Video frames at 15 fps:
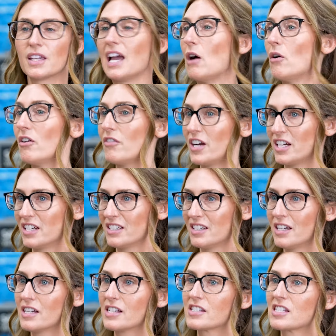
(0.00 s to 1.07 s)
However,
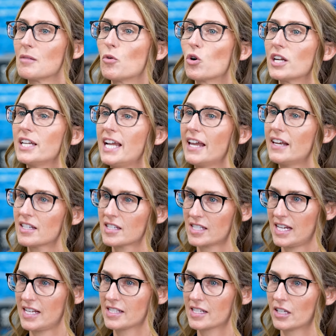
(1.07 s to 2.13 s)
some organic
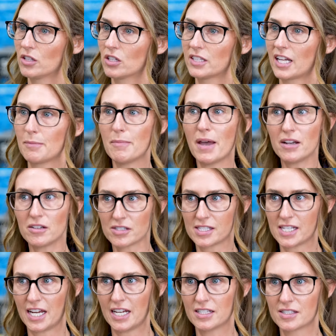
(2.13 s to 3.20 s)
stains can look like metal
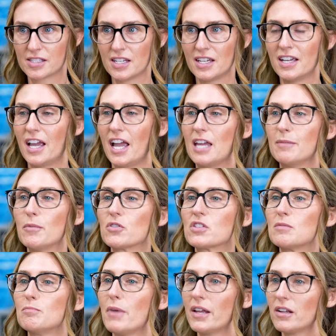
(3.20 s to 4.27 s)
stains, and
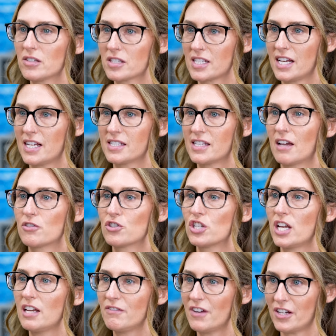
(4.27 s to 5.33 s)
most metal stains have
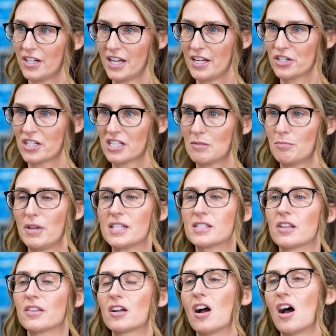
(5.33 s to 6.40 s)
shade variations
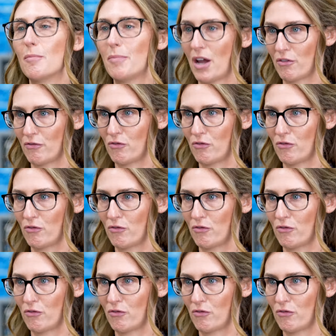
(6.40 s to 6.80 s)
based on the compound